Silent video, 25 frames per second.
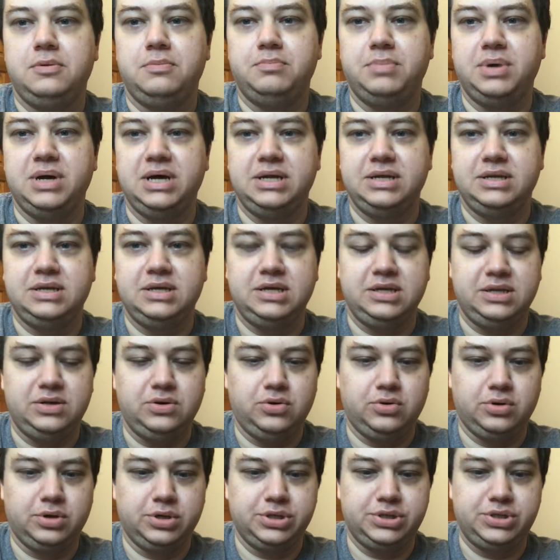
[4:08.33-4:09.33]
But in
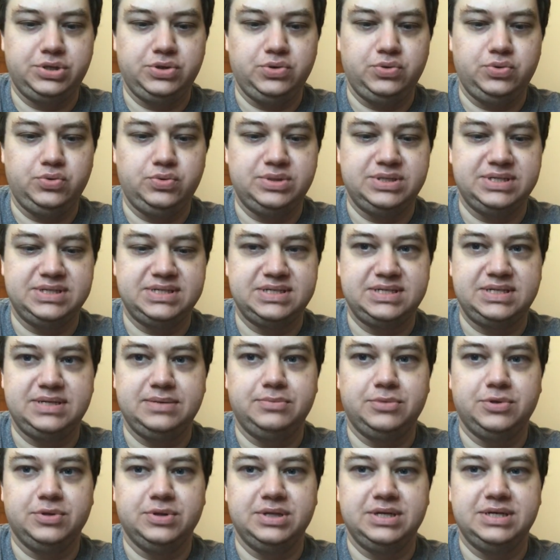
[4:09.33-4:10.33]
order to
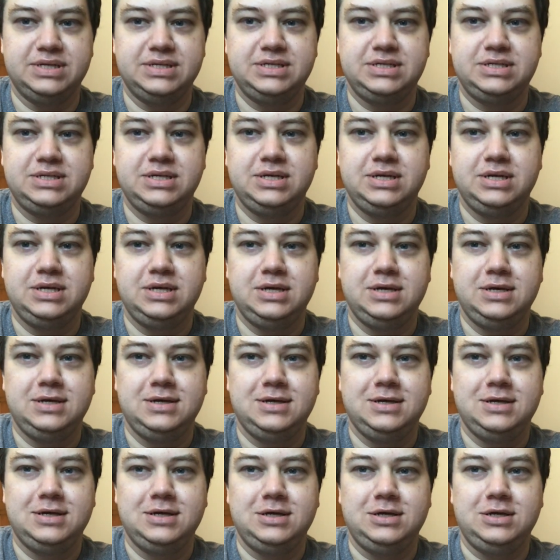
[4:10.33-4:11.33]
disassemble this,
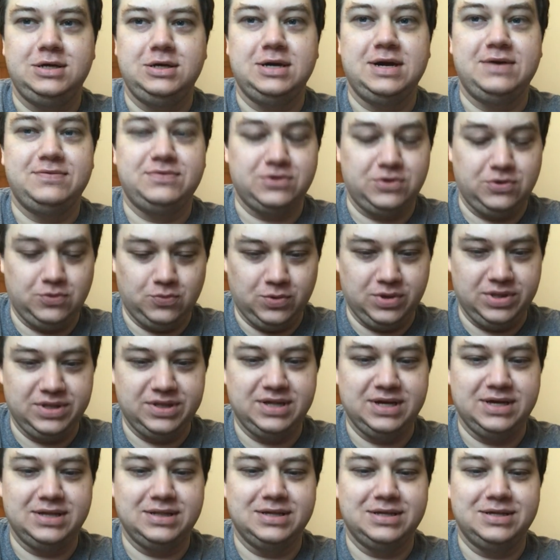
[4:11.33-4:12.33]
you have to do one
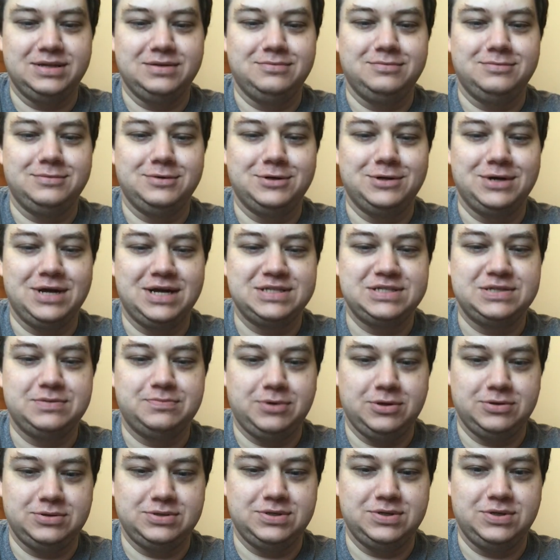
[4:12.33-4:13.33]
thing that you're not
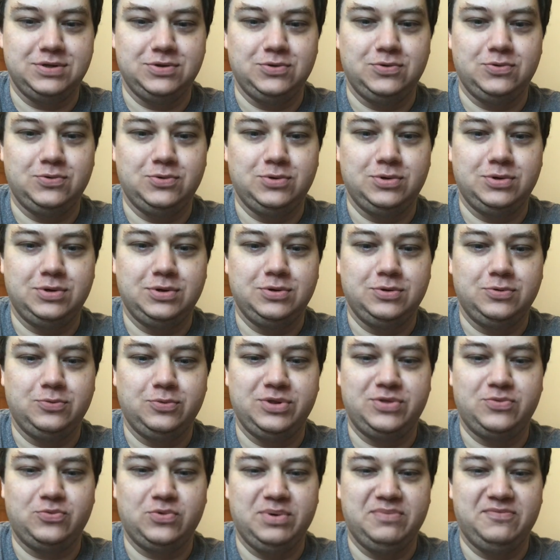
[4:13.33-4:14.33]
supposed to do
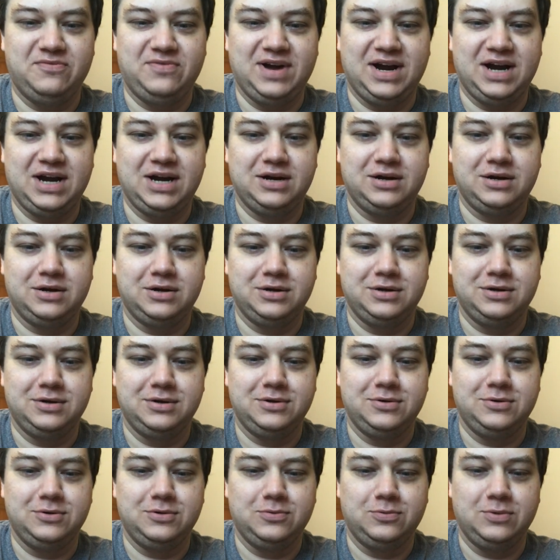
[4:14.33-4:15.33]
with rimfire
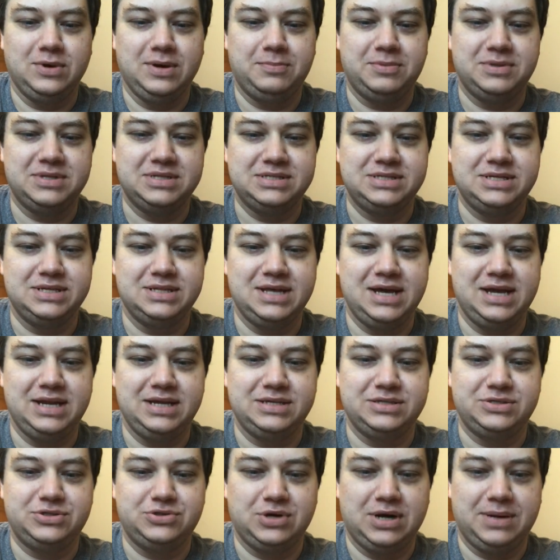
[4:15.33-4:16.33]
weapons, and that
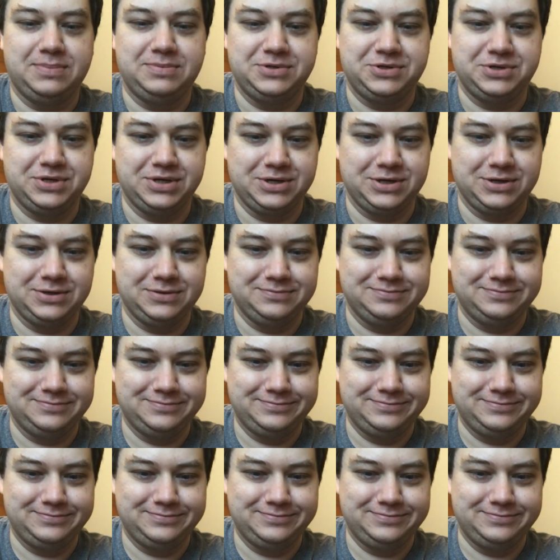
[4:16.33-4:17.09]
is drop the trigger.